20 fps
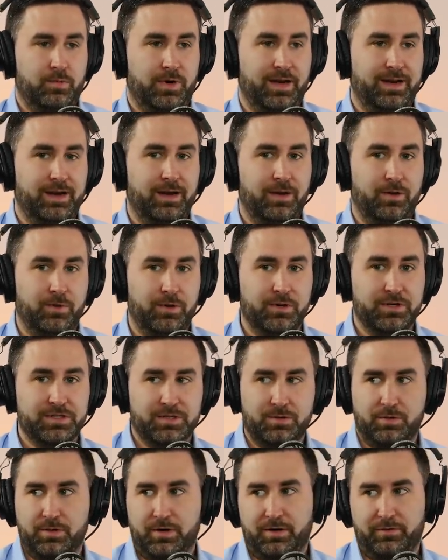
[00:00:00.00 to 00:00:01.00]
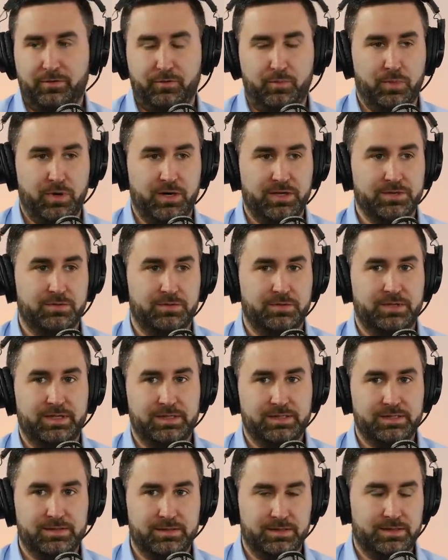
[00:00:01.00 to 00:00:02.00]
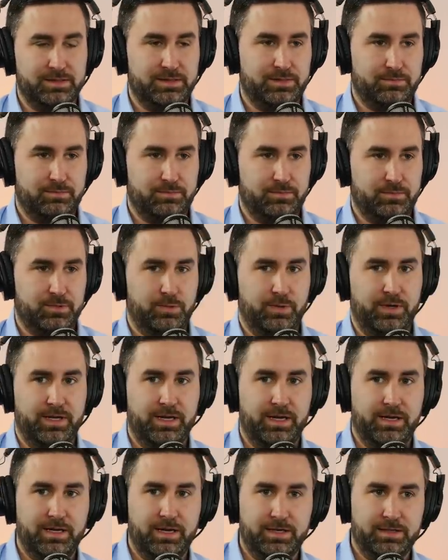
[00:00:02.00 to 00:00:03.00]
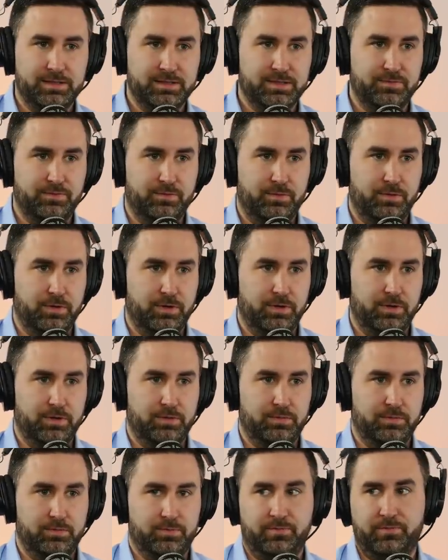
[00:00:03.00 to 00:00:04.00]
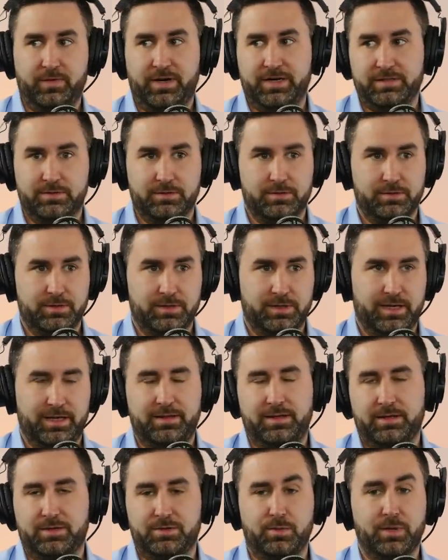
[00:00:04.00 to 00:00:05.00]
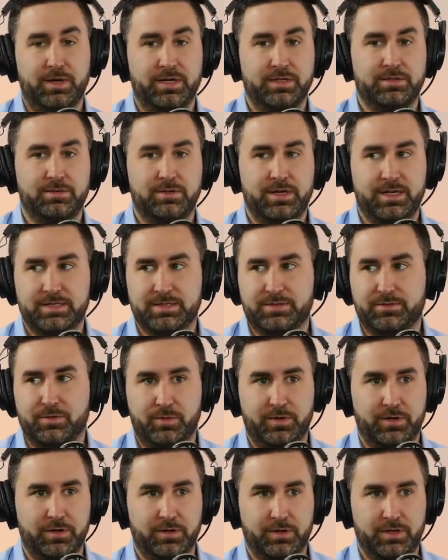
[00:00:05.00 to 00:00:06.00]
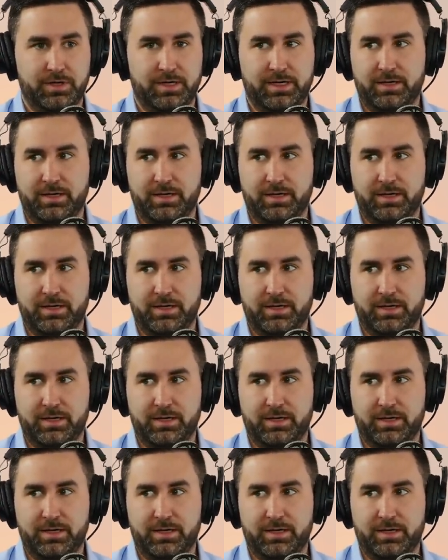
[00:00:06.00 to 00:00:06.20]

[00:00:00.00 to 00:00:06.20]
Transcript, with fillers: Right now, we're just going off a of press release. It's 28 days for Pfizer and I think 22 days for Moderna